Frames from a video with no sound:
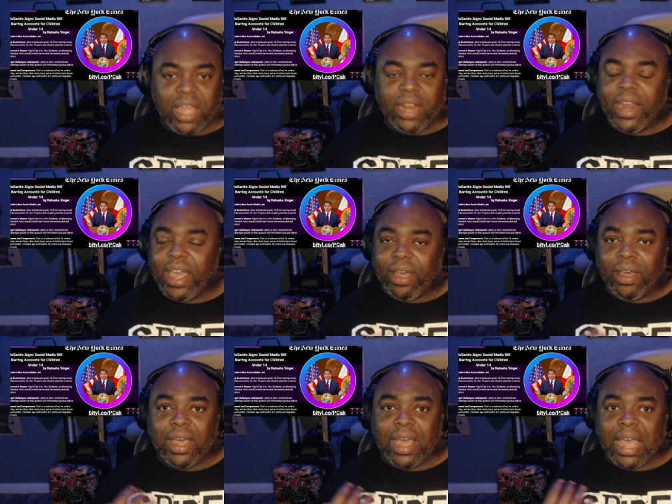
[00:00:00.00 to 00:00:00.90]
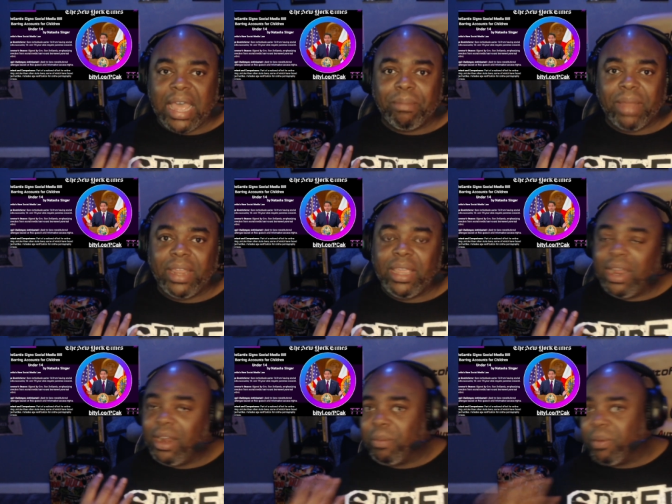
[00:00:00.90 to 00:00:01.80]
Now, I'm not here
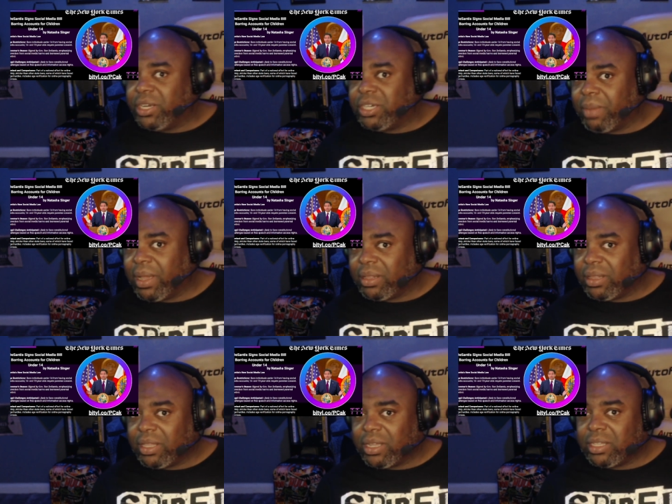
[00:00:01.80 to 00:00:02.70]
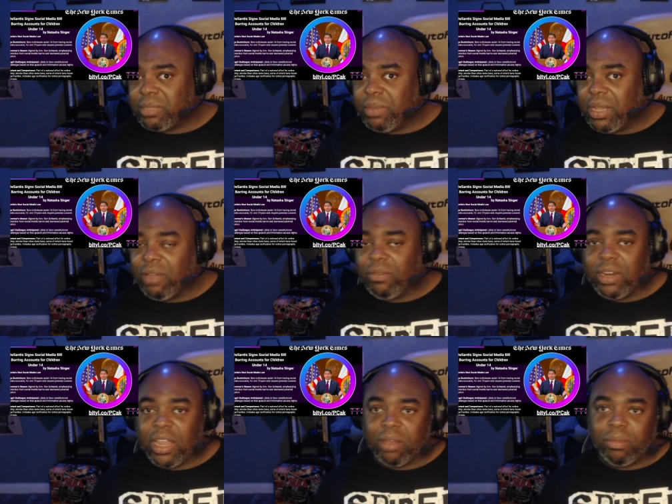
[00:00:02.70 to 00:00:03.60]
to preach about this being
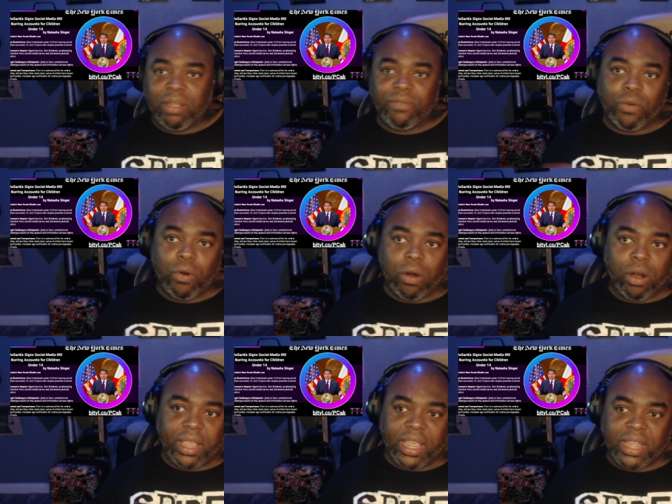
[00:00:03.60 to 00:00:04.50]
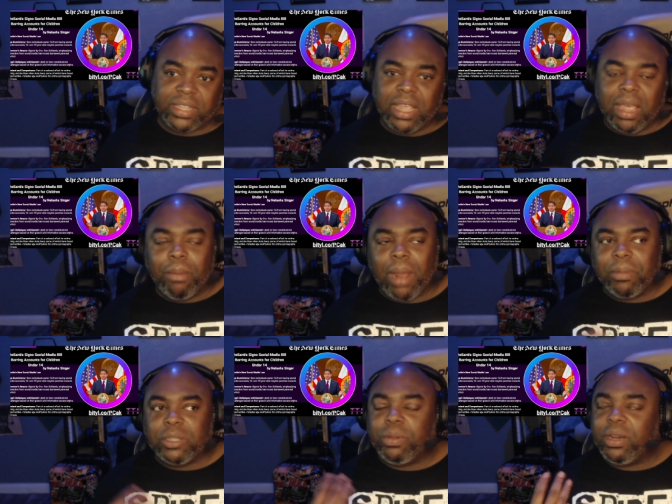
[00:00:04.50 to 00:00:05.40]
neither being for or against, but I'm
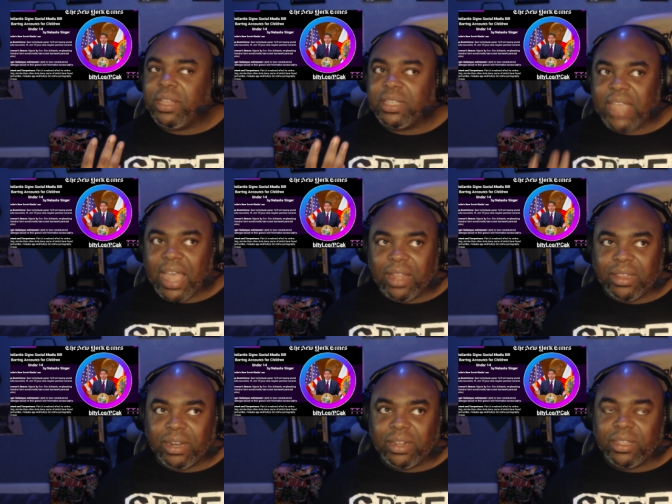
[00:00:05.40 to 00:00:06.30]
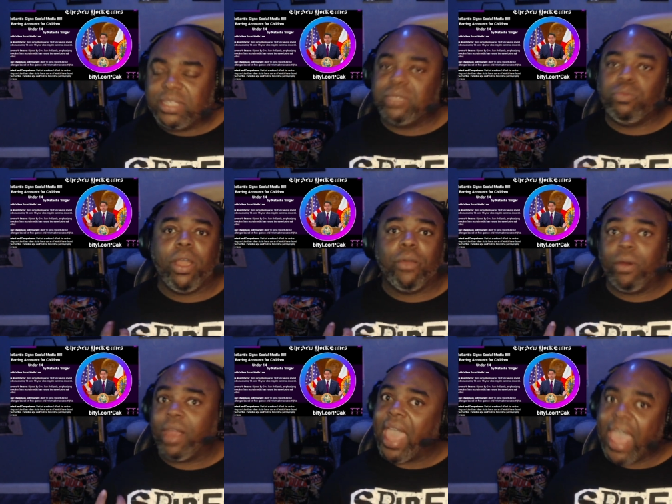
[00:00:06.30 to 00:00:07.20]
just putting this out there. This is where
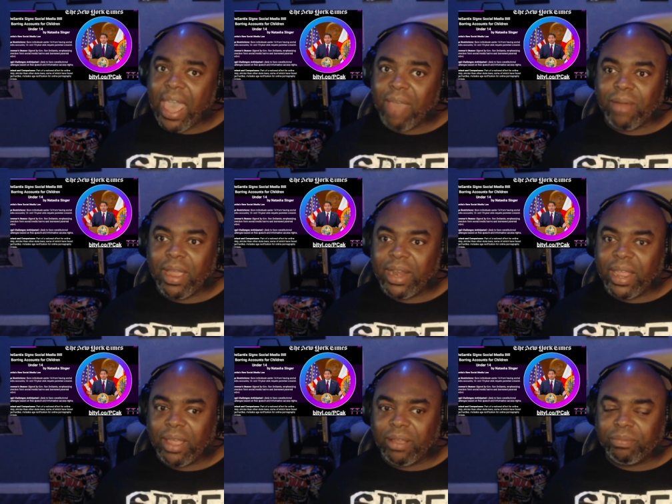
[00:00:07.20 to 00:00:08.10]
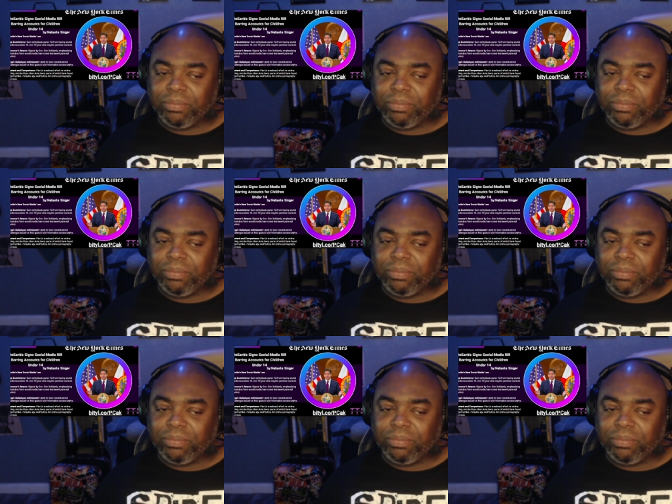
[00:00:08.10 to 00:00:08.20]
we're at right now.